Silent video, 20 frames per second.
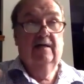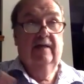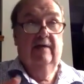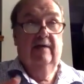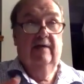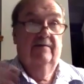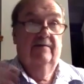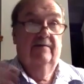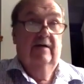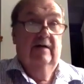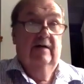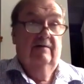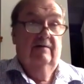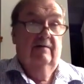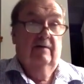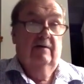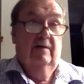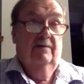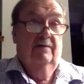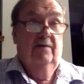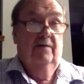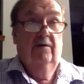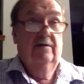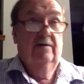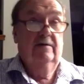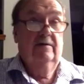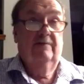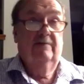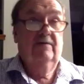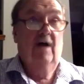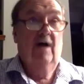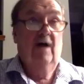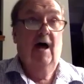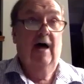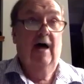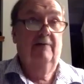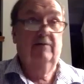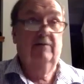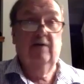In the fullness of time,